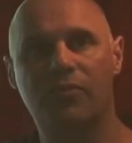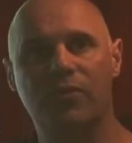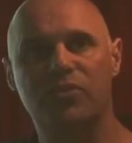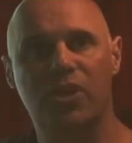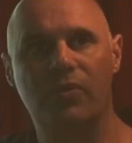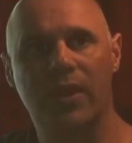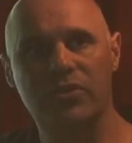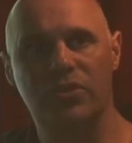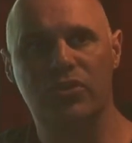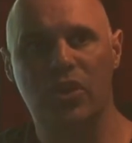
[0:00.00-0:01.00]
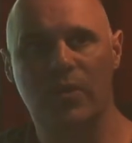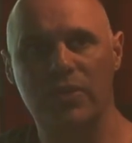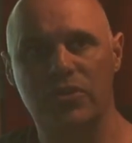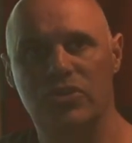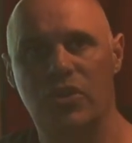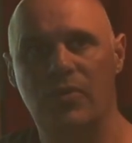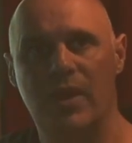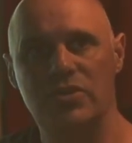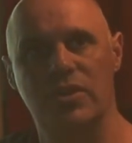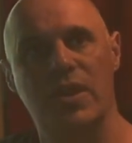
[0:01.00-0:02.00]
from generation to generation to
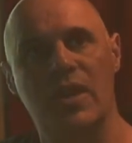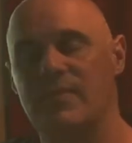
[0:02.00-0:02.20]
generation that come